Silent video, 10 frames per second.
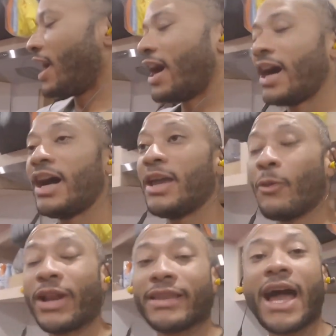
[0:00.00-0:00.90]
It
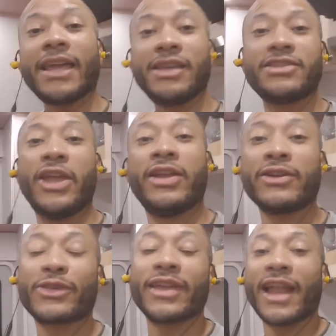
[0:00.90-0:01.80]
went a lot
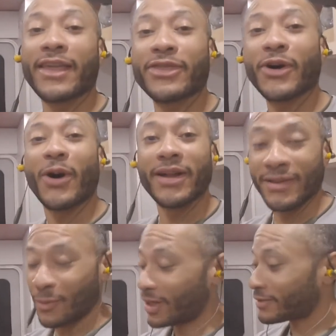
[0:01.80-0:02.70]
easier than I thought
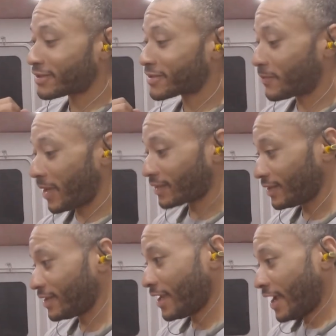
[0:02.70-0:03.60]
and what I was
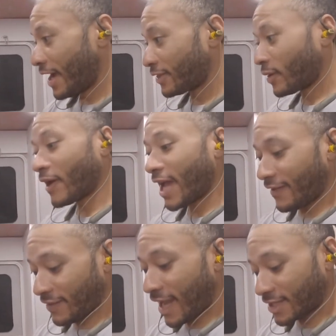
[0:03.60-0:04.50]
expecting. I thought I'd
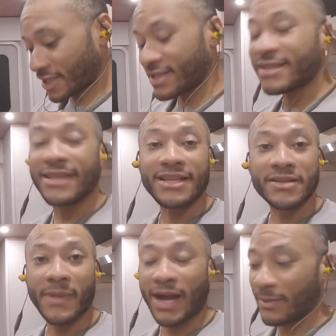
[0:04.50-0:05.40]
have to actually stitch
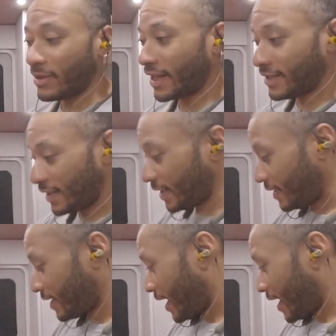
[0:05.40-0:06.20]
them on, but I didn't.